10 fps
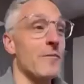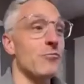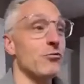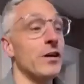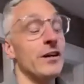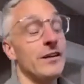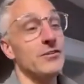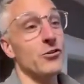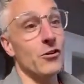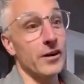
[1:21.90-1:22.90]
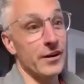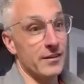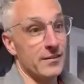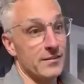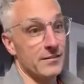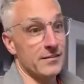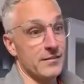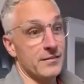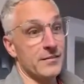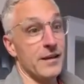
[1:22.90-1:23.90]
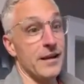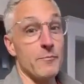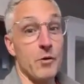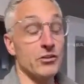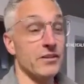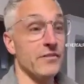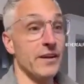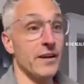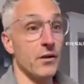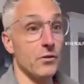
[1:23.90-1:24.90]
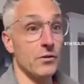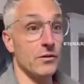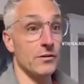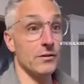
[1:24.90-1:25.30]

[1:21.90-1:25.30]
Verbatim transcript: really sorry. Can I post a video? Yes.